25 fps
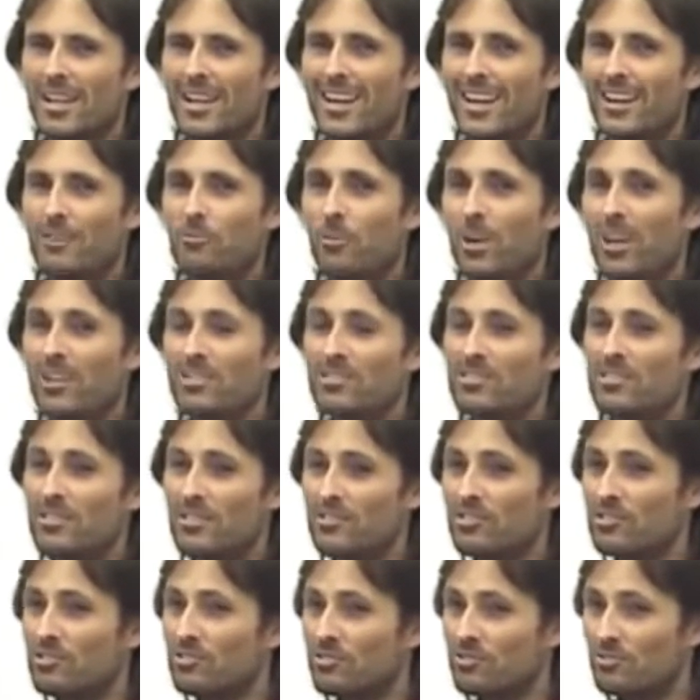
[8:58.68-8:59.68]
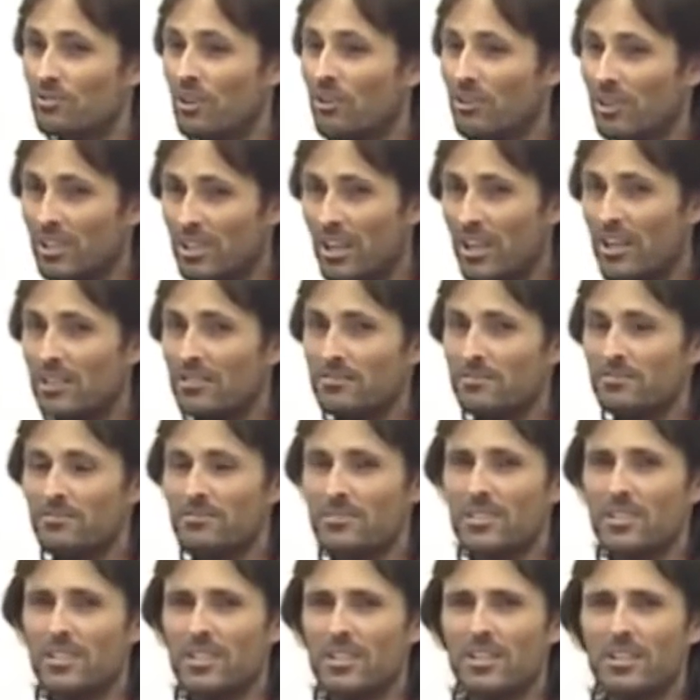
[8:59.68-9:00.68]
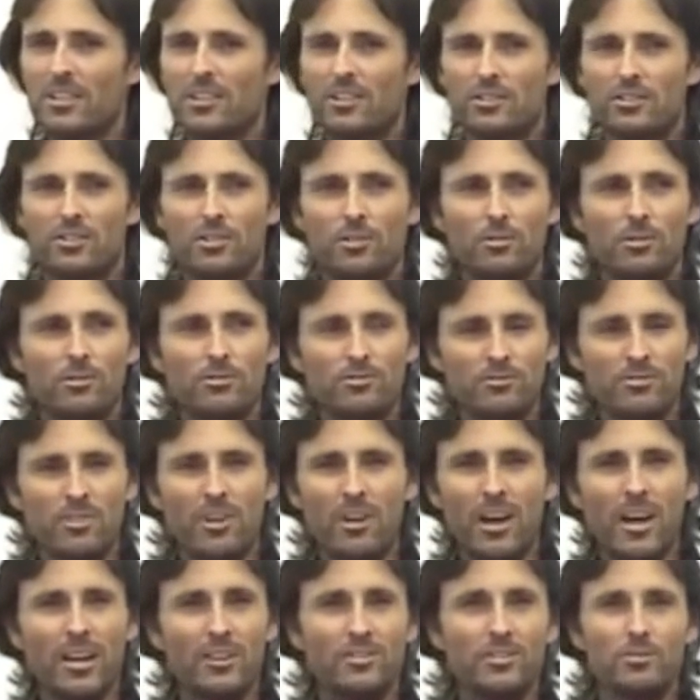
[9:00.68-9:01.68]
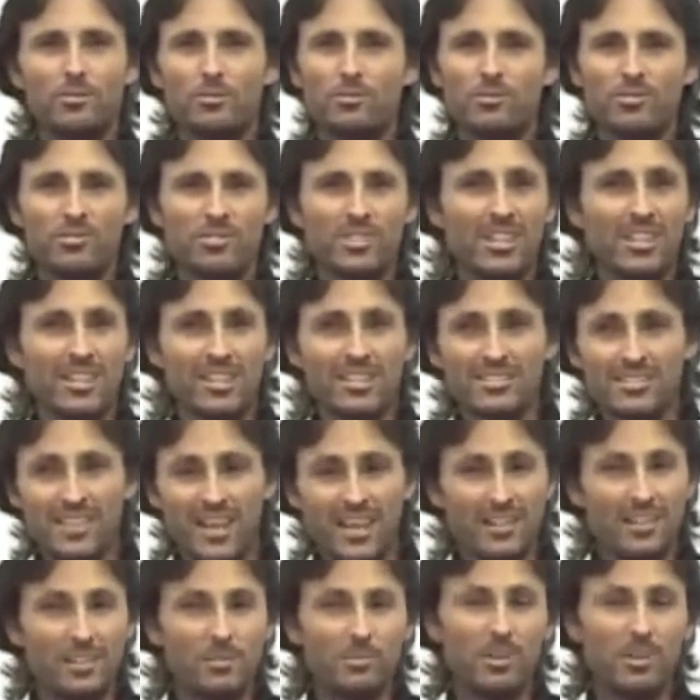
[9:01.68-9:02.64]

And once it's strong enough, you will find, you will see exactly